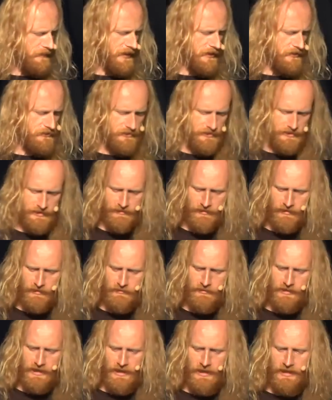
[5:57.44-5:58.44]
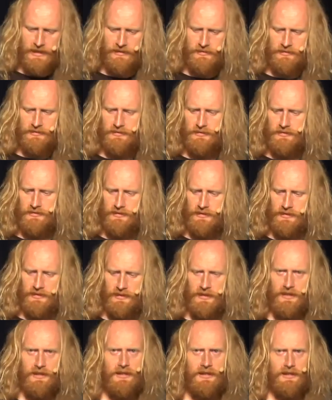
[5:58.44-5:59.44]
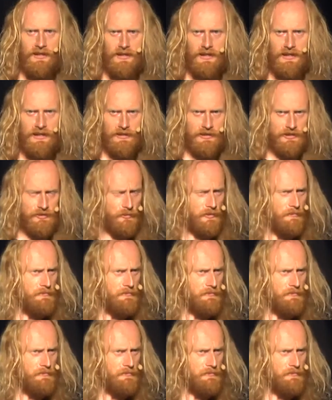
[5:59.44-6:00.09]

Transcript: matters into our own hands because uh,